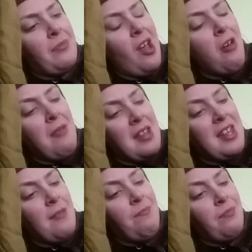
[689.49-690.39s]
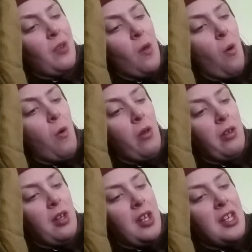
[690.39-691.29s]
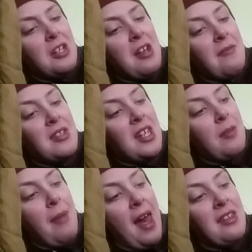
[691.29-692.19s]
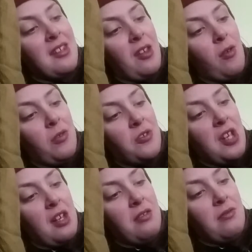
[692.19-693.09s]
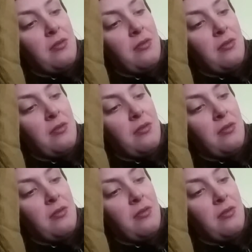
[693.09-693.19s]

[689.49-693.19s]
"All right then, coal. You'd have to take a path to the coal shed.